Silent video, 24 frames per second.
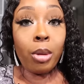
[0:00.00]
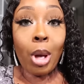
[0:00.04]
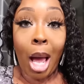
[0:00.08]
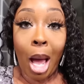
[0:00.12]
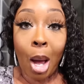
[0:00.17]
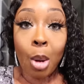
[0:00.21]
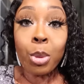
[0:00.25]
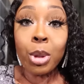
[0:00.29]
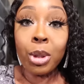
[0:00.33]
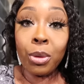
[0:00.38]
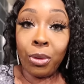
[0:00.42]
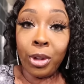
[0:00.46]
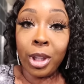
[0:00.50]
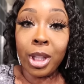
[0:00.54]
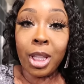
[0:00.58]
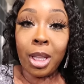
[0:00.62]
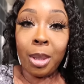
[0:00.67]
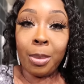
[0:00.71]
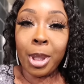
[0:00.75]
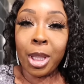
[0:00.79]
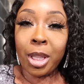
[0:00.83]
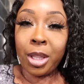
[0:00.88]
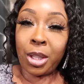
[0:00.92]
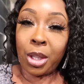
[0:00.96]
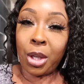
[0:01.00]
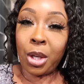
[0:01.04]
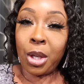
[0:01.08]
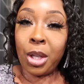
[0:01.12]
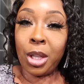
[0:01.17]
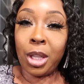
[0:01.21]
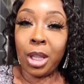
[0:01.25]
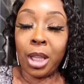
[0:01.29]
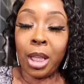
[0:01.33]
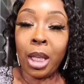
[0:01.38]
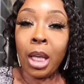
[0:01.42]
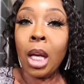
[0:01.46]
I was fifteen minutes
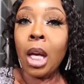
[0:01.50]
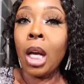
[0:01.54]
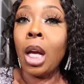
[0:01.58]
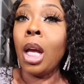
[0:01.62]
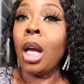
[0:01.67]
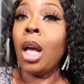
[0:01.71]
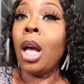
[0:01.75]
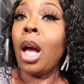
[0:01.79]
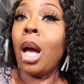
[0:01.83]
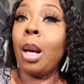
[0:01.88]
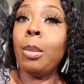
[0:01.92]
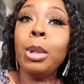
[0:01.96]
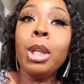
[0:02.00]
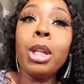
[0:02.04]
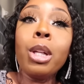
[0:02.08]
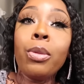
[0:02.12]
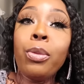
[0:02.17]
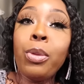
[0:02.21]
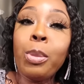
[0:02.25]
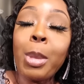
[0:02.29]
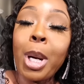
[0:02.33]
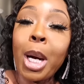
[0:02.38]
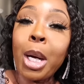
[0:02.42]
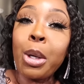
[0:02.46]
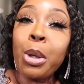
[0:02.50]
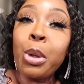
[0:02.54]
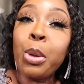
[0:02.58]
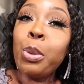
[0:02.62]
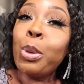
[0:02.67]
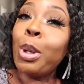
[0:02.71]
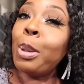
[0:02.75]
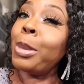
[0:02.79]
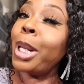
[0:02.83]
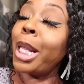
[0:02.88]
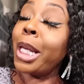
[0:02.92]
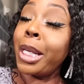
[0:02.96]
early. I'm looking for my crew.
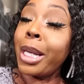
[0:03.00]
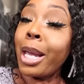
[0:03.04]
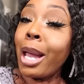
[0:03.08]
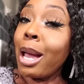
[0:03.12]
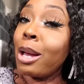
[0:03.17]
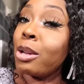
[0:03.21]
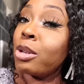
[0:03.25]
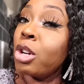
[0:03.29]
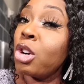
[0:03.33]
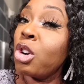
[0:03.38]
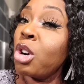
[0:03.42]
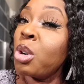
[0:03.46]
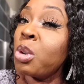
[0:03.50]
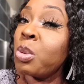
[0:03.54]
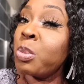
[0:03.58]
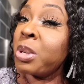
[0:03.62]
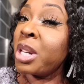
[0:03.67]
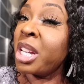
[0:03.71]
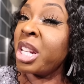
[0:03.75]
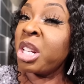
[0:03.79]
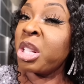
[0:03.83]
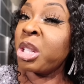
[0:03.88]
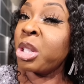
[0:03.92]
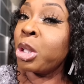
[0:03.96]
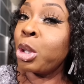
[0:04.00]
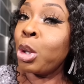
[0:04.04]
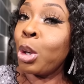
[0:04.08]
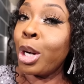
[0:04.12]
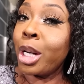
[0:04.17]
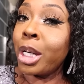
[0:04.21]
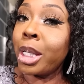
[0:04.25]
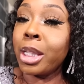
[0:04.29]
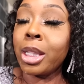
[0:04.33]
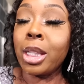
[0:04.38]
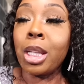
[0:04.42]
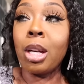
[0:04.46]
I'm like, y'all know I don't play this
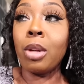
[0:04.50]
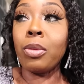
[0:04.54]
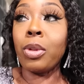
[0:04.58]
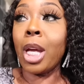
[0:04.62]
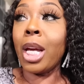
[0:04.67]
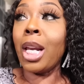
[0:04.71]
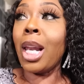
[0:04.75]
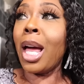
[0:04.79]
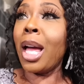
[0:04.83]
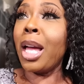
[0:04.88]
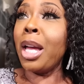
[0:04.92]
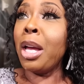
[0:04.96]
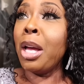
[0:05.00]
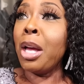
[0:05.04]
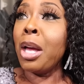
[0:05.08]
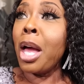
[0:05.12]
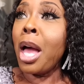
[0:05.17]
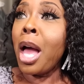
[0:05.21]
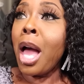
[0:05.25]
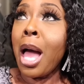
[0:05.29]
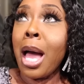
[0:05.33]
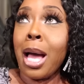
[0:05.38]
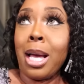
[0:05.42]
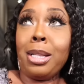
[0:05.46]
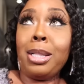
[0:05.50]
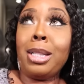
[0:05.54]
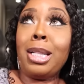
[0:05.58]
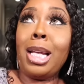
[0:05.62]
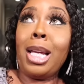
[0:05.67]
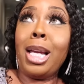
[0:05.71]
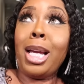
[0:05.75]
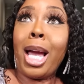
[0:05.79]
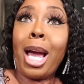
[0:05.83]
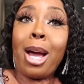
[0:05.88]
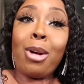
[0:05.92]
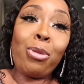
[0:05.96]
toy, this stuff. They like, I
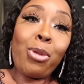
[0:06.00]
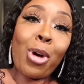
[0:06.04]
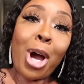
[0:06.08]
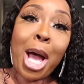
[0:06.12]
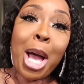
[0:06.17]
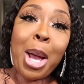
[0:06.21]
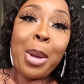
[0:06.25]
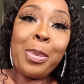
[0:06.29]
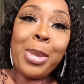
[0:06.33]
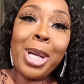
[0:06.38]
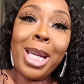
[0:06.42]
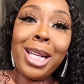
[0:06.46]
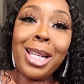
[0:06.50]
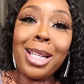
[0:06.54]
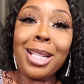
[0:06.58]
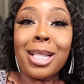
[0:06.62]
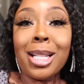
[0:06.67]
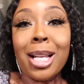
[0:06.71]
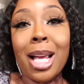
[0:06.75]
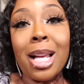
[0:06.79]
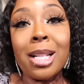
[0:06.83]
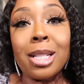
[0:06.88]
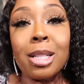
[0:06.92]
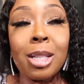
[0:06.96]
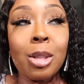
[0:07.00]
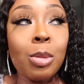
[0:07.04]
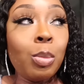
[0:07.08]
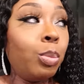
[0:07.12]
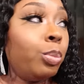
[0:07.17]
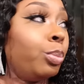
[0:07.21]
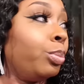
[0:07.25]
still got five minutes. I...